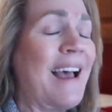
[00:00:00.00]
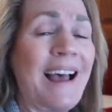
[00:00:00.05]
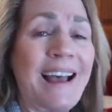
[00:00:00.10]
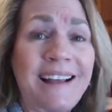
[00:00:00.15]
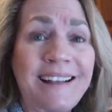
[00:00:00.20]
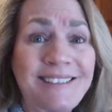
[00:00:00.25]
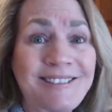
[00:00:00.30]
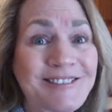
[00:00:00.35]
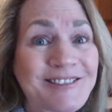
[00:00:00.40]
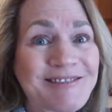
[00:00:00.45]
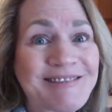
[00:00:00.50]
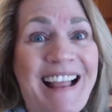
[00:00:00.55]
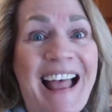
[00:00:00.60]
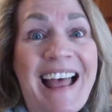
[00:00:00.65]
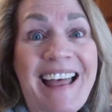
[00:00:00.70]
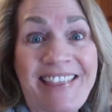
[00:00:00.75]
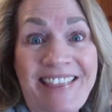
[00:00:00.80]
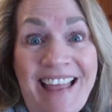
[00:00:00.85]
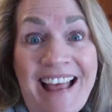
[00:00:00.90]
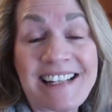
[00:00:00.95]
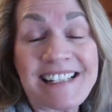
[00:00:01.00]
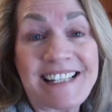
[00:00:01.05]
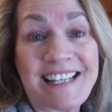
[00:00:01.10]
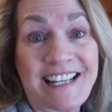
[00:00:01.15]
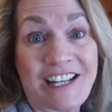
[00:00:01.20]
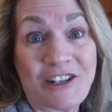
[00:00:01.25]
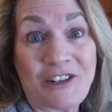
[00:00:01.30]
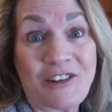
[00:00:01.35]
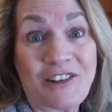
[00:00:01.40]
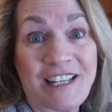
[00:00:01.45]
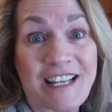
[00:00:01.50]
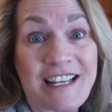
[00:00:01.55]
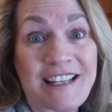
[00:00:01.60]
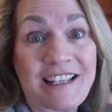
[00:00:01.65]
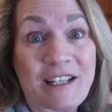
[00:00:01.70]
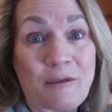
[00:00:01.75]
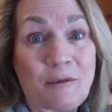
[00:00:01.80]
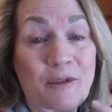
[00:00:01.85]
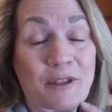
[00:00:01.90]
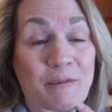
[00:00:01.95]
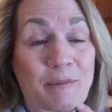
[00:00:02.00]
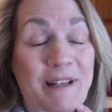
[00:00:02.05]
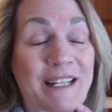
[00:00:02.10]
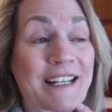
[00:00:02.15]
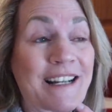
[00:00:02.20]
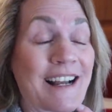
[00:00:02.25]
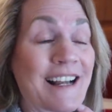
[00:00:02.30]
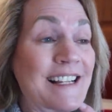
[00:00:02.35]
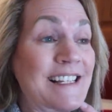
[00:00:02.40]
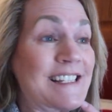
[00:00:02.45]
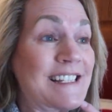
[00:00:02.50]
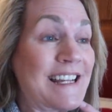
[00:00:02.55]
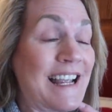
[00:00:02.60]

Uh, that's the other thing that would be nice